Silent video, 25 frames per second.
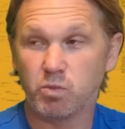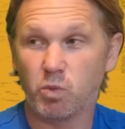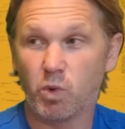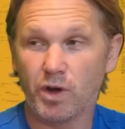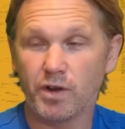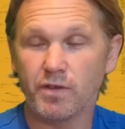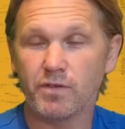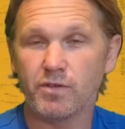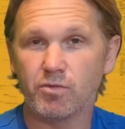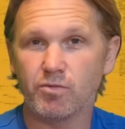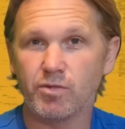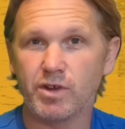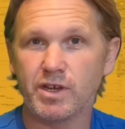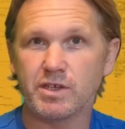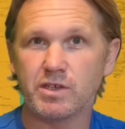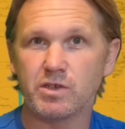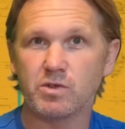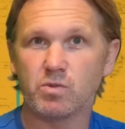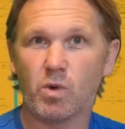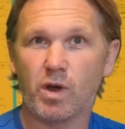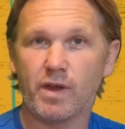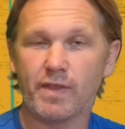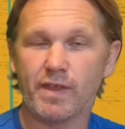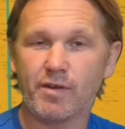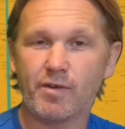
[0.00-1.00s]
of the reasons
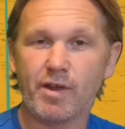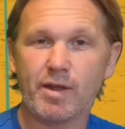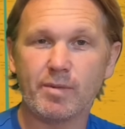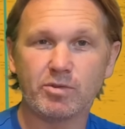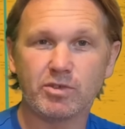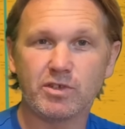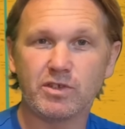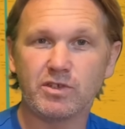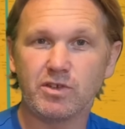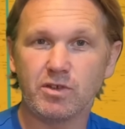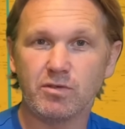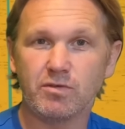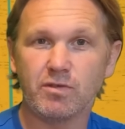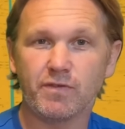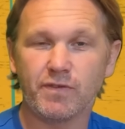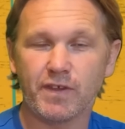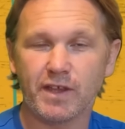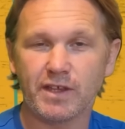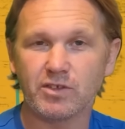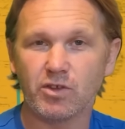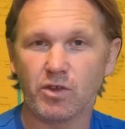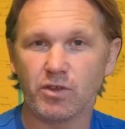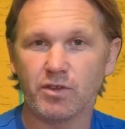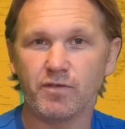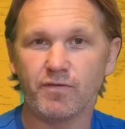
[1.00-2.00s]
why they're able to do the
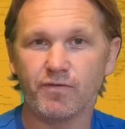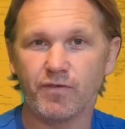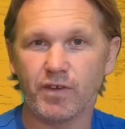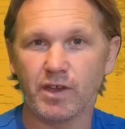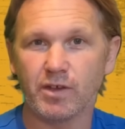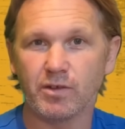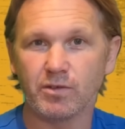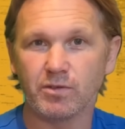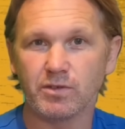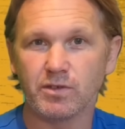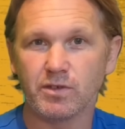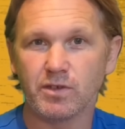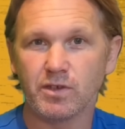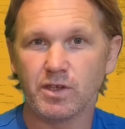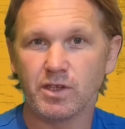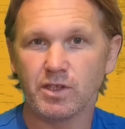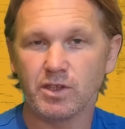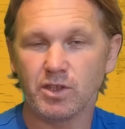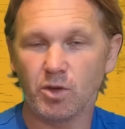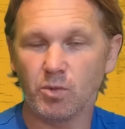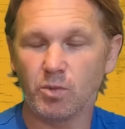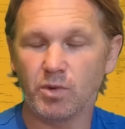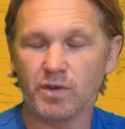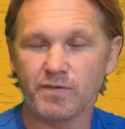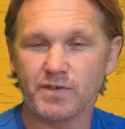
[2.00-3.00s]
things on the field
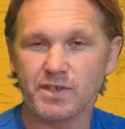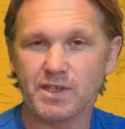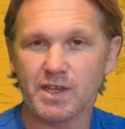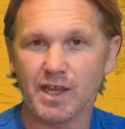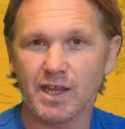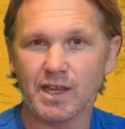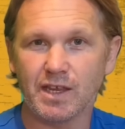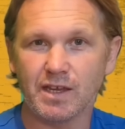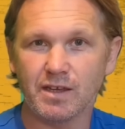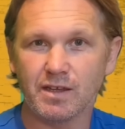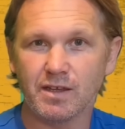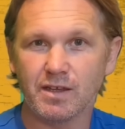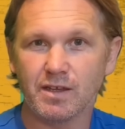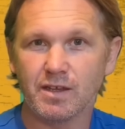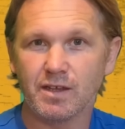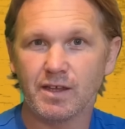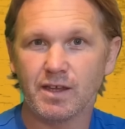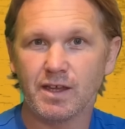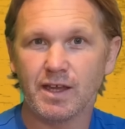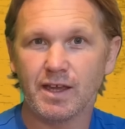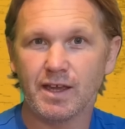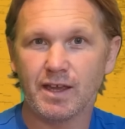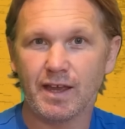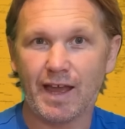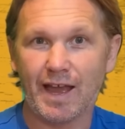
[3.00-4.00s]
that we've seen
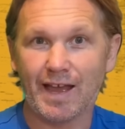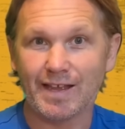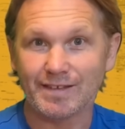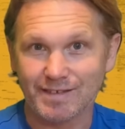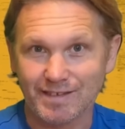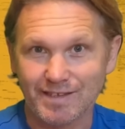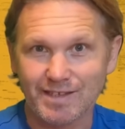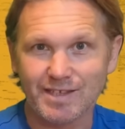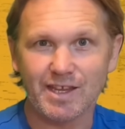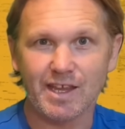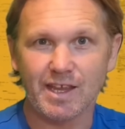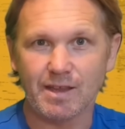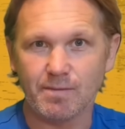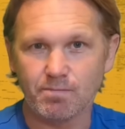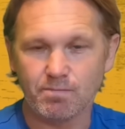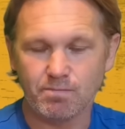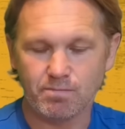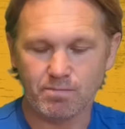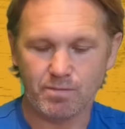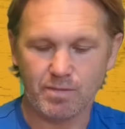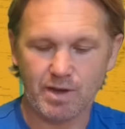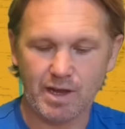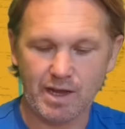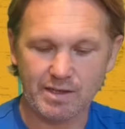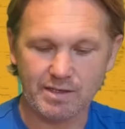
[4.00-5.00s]
as a team,
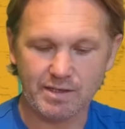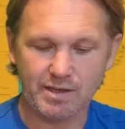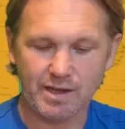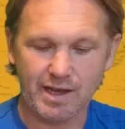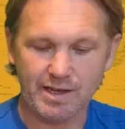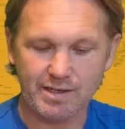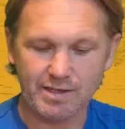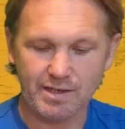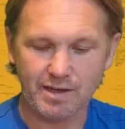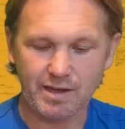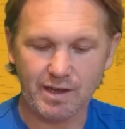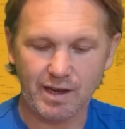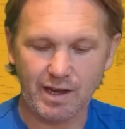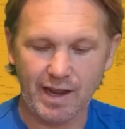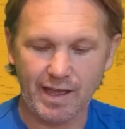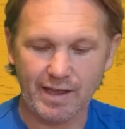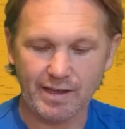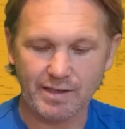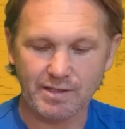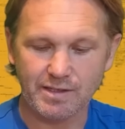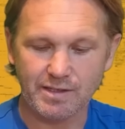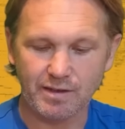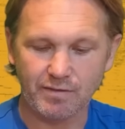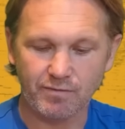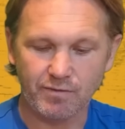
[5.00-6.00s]
as a
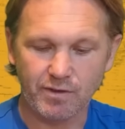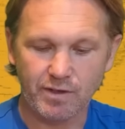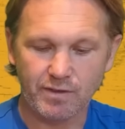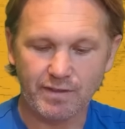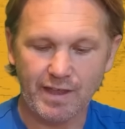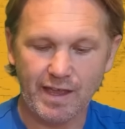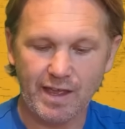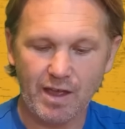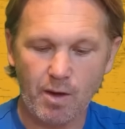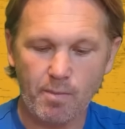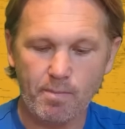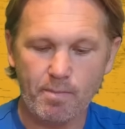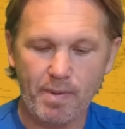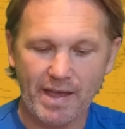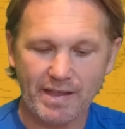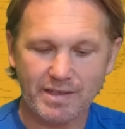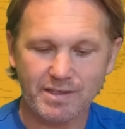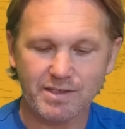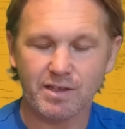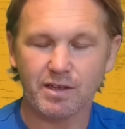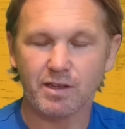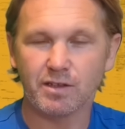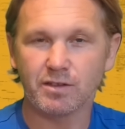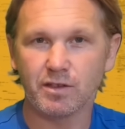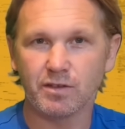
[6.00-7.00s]
collective. They are
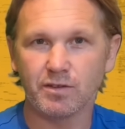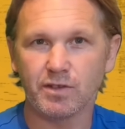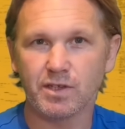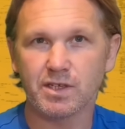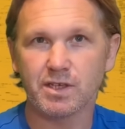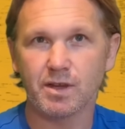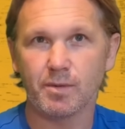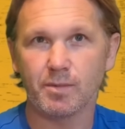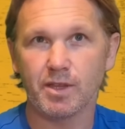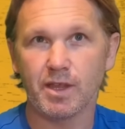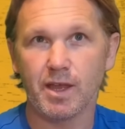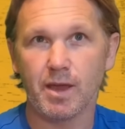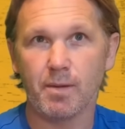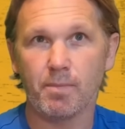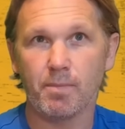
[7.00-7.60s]
better than the sum of their